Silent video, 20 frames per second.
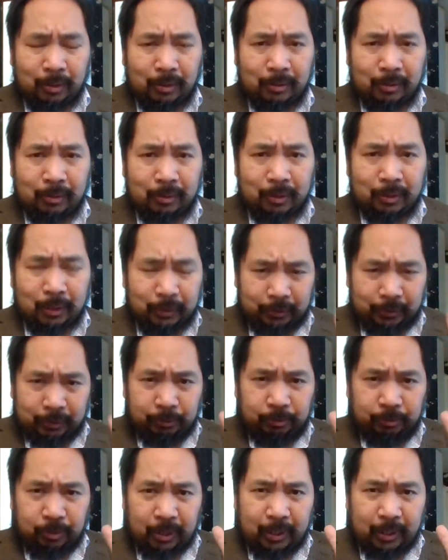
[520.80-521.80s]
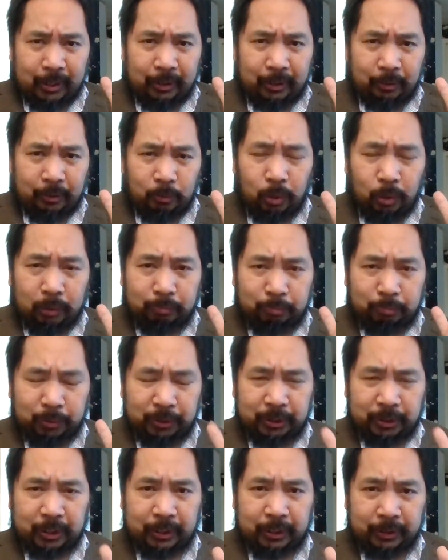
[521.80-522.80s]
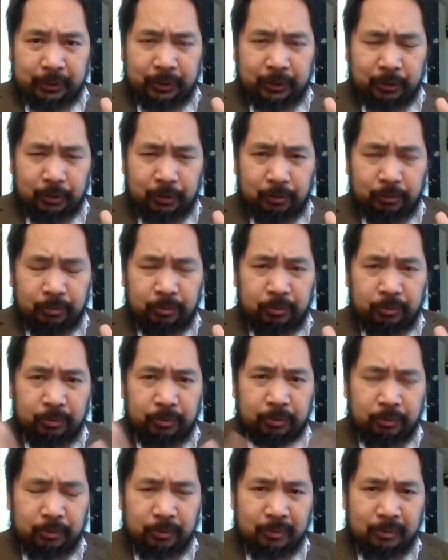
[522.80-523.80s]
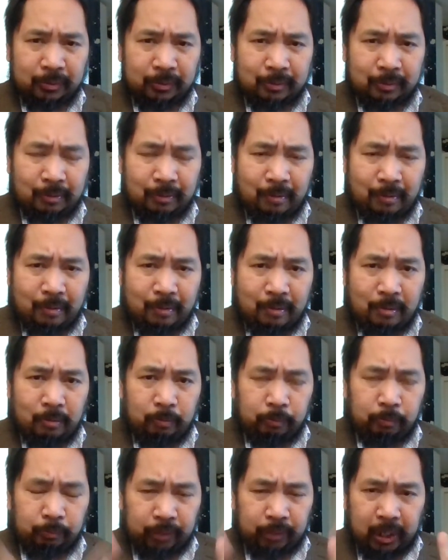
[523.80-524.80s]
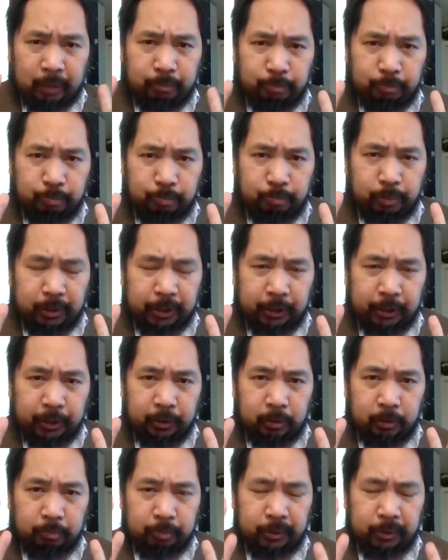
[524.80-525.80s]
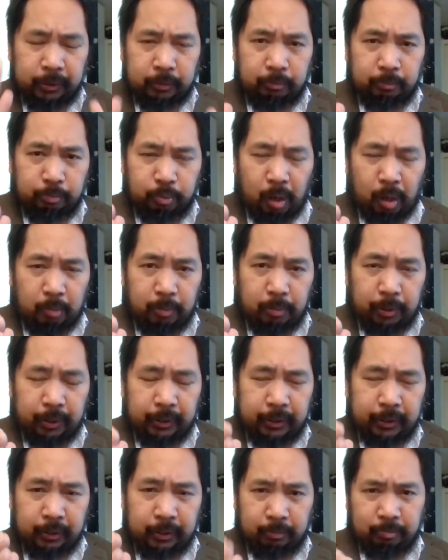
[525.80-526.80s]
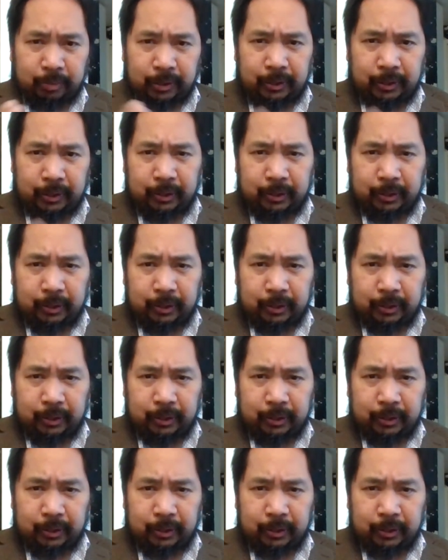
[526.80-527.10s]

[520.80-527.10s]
and define what percentage of that particular piece of property can be